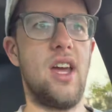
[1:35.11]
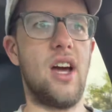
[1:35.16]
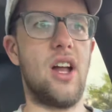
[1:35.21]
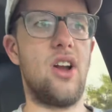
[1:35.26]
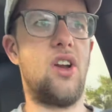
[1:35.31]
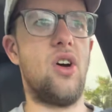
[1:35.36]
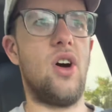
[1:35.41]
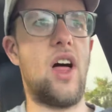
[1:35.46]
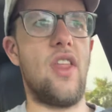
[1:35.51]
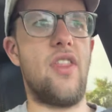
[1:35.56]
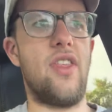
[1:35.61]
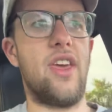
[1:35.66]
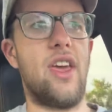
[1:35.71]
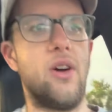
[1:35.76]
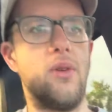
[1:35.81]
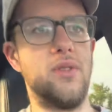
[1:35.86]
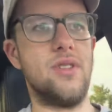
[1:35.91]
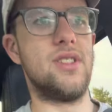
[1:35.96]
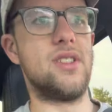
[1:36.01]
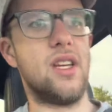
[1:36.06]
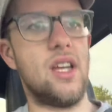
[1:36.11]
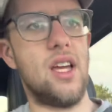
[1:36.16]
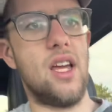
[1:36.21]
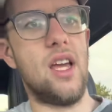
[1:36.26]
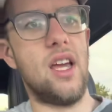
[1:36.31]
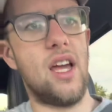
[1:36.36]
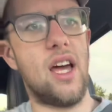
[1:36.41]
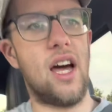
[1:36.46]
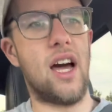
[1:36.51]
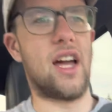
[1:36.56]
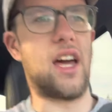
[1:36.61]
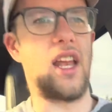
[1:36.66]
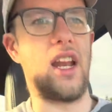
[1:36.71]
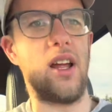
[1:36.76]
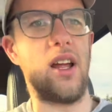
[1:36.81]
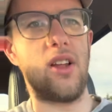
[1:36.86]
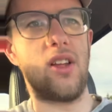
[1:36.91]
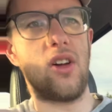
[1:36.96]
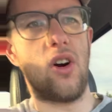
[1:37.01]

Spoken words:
I don't know, I think it was, I kind of